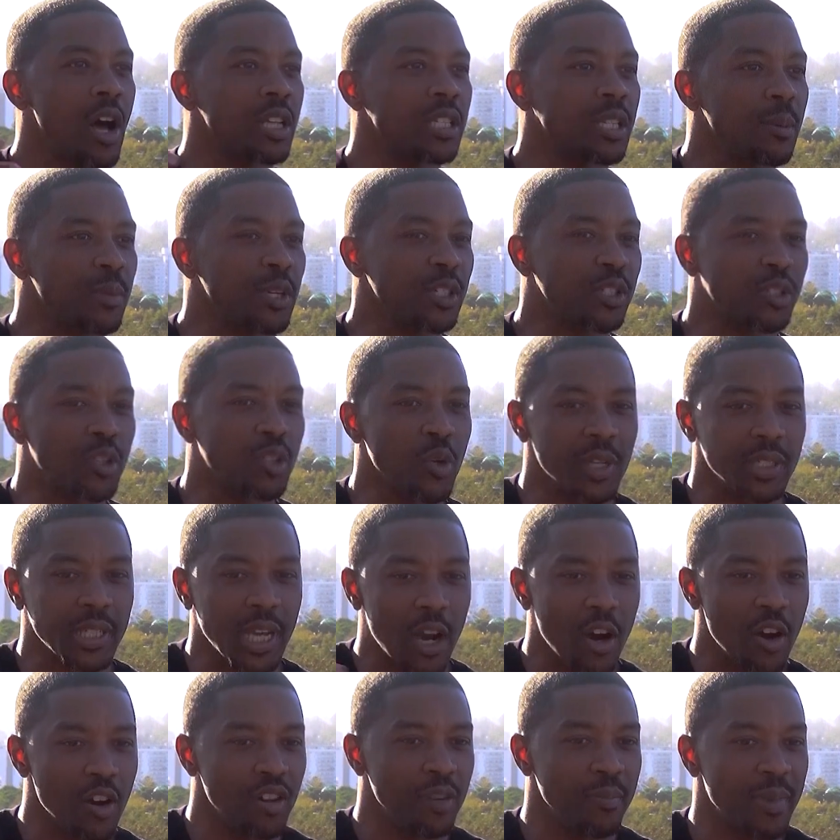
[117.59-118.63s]
Some of the stories I
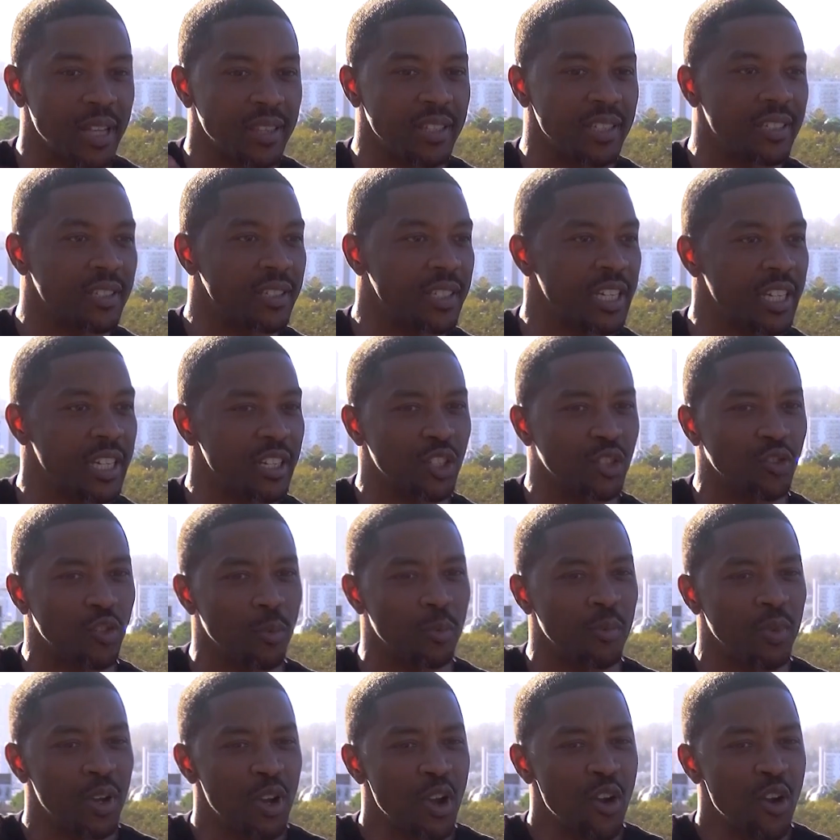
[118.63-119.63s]
heard about these theaters from,